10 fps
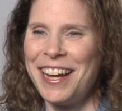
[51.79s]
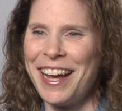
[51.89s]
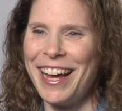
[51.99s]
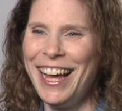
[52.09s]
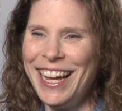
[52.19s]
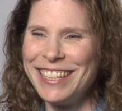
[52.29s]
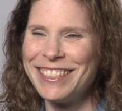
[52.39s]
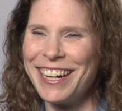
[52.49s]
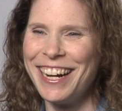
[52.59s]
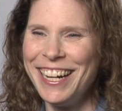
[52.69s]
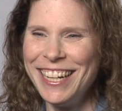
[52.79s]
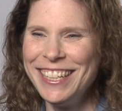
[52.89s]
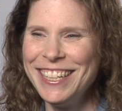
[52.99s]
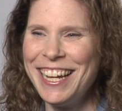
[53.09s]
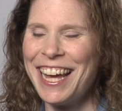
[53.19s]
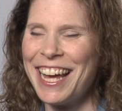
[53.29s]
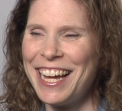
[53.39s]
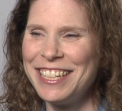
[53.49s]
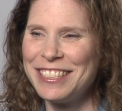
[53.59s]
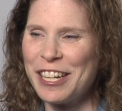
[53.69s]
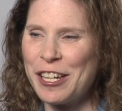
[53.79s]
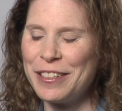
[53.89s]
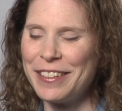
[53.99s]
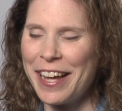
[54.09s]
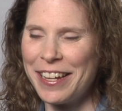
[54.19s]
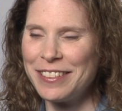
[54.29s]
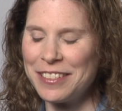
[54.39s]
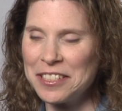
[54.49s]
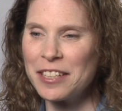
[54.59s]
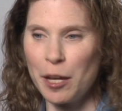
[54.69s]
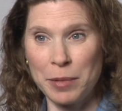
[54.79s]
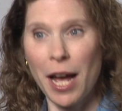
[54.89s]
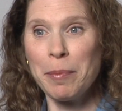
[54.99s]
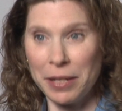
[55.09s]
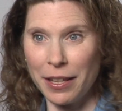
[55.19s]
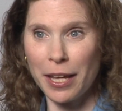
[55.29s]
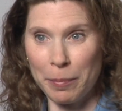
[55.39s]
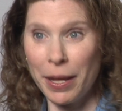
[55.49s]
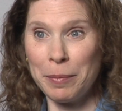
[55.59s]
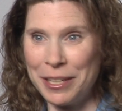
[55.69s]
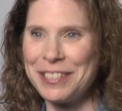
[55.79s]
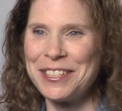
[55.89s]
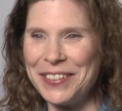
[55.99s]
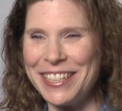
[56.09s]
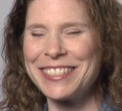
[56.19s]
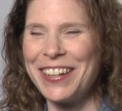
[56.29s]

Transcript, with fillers: And that just kept happening. They kept paying me to do it.